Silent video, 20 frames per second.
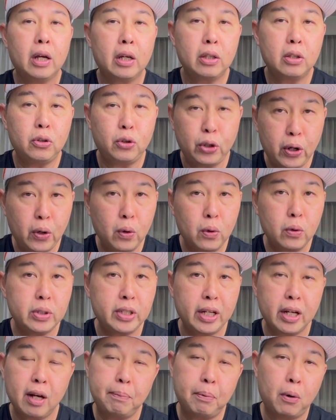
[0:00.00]
Trio
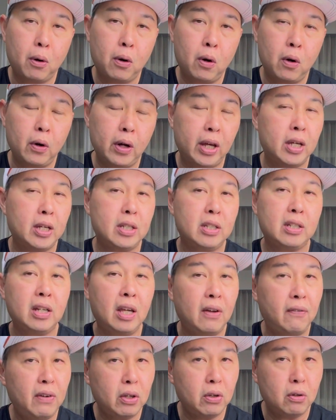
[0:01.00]
Singapore is
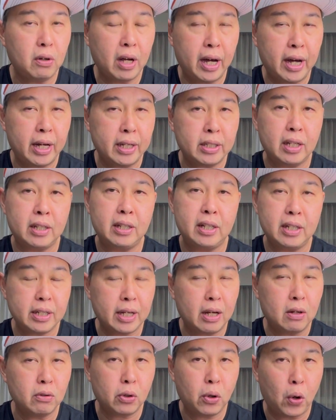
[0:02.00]
giving you guys a
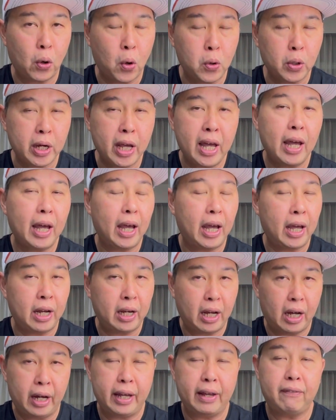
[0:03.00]
discount code,
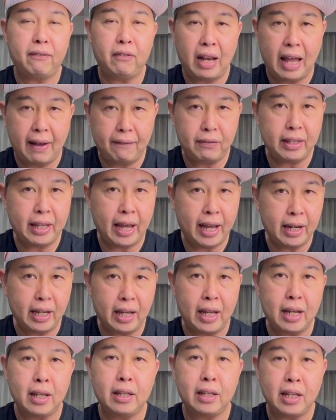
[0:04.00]
and I've left
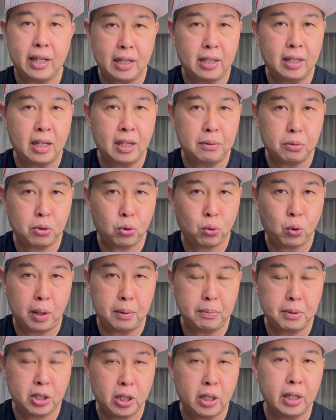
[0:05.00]
that in the
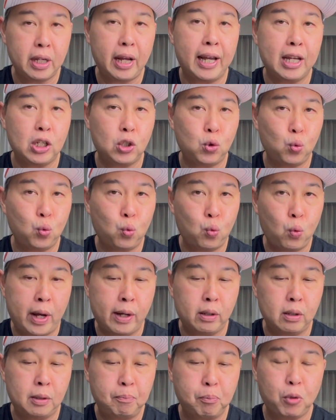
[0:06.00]
description as
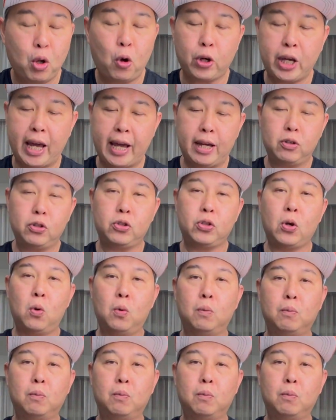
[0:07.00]
well. Okay, so